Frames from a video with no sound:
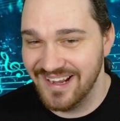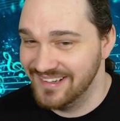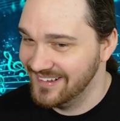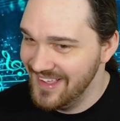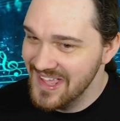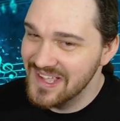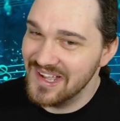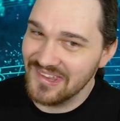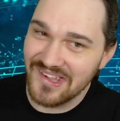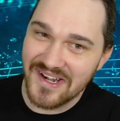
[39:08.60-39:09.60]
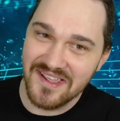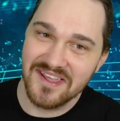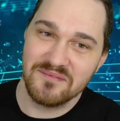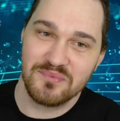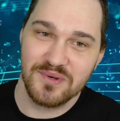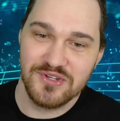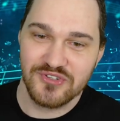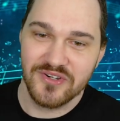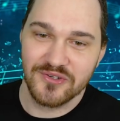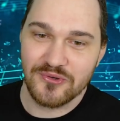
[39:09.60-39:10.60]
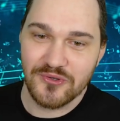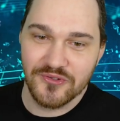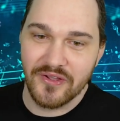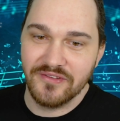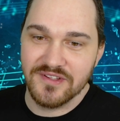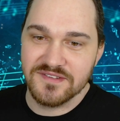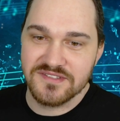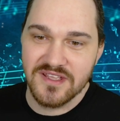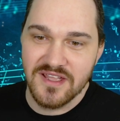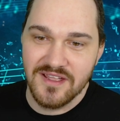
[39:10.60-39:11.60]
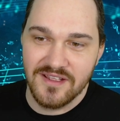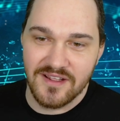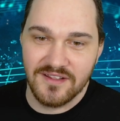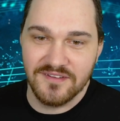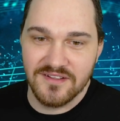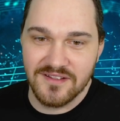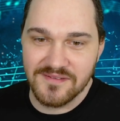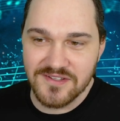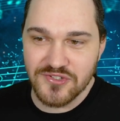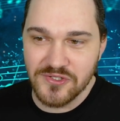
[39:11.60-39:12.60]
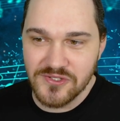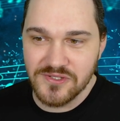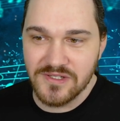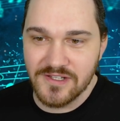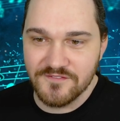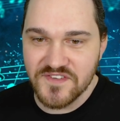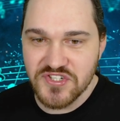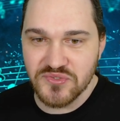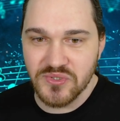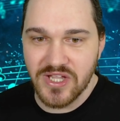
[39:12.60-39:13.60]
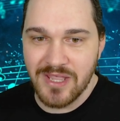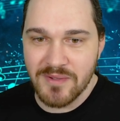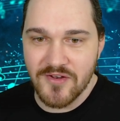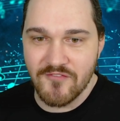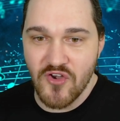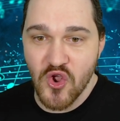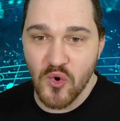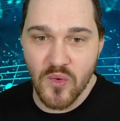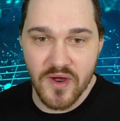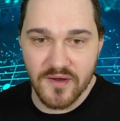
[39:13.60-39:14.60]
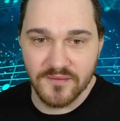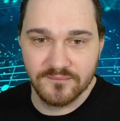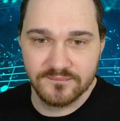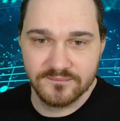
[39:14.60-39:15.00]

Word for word: I thought I had a pretty strong hold on this, and, and this whole uh, visual came out of nowhere.